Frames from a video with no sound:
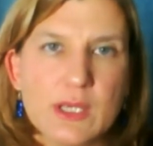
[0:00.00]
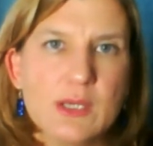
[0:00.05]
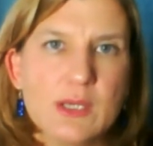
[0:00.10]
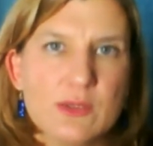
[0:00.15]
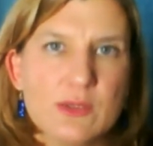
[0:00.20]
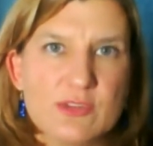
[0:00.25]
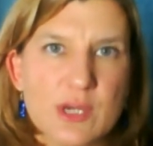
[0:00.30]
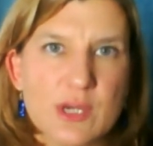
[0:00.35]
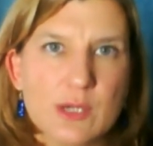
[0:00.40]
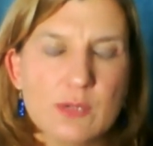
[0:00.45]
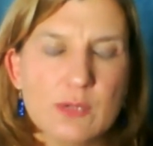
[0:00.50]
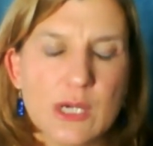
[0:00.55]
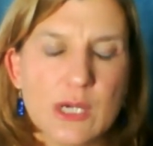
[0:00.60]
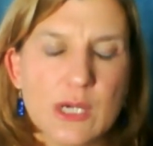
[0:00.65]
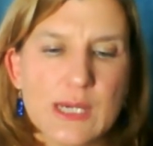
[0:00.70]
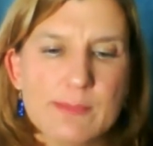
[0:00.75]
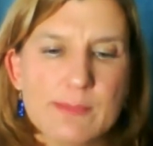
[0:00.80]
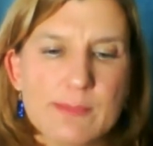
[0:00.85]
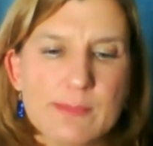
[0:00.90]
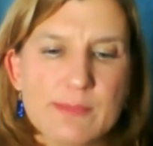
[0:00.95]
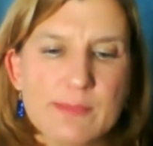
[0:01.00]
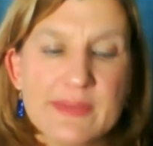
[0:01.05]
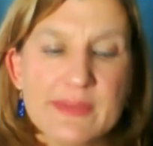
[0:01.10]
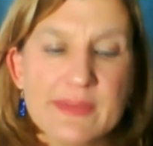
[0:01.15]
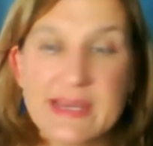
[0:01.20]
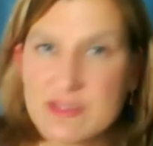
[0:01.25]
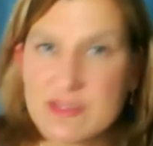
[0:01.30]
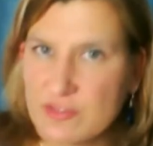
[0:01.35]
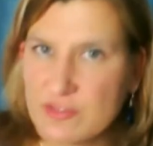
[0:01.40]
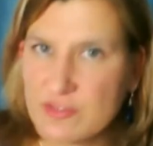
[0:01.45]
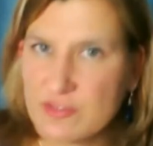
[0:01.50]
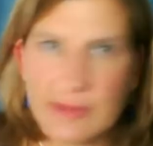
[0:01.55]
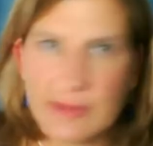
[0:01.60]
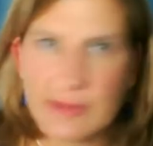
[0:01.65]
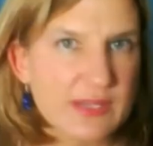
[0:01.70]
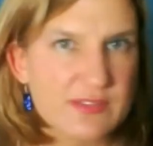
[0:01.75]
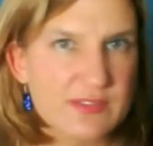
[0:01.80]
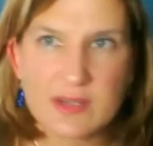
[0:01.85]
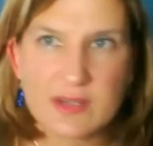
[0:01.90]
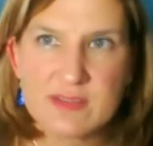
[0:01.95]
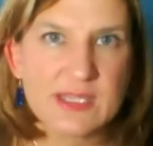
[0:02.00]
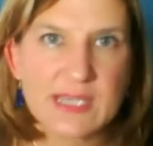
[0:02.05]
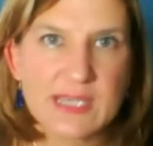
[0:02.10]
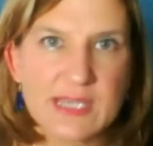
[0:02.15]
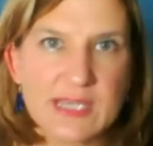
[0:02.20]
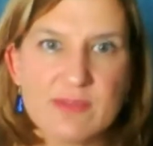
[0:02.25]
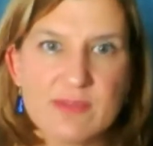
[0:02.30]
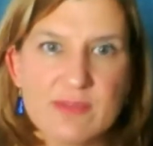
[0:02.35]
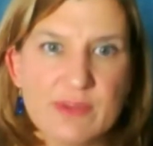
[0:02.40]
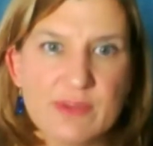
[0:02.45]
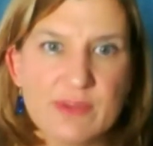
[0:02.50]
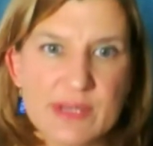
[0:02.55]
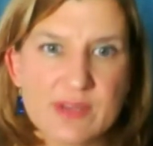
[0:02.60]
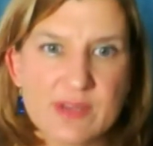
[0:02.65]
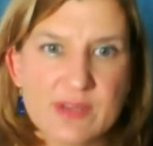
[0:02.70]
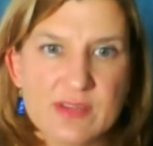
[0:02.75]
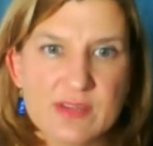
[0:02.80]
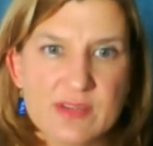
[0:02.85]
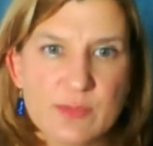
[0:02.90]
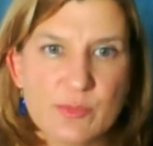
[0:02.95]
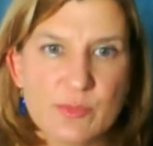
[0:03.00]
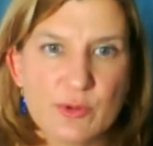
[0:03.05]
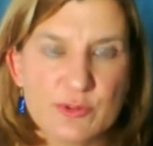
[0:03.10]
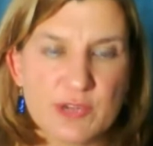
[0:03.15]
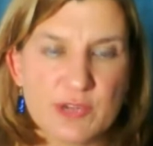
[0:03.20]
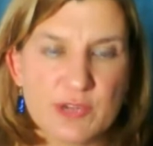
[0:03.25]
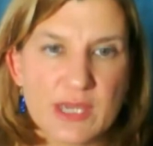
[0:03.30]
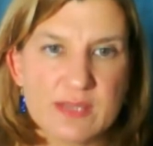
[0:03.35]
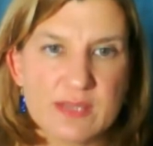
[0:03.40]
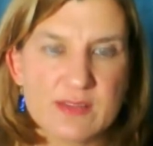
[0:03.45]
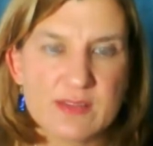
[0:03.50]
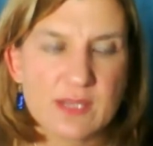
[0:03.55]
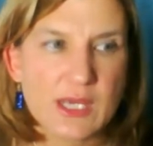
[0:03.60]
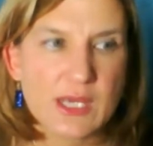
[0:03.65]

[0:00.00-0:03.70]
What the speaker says: So that's very exciting, again, a very exciting project.